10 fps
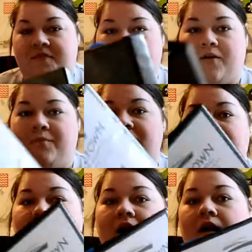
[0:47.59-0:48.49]
so I'm going
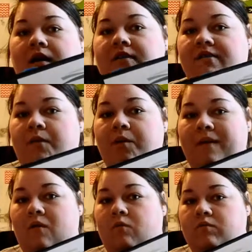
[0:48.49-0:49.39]
to talk some
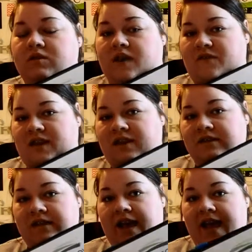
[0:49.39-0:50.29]
about stuff in here
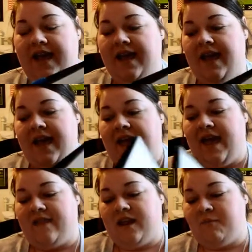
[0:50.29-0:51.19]
today,
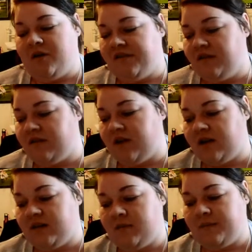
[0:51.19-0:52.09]
and then I'm also going to
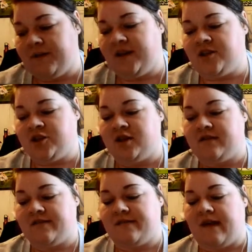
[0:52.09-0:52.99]
talk a little bit about
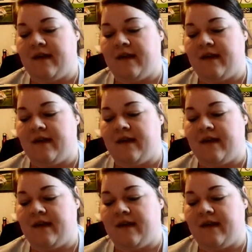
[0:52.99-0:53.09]
insurance,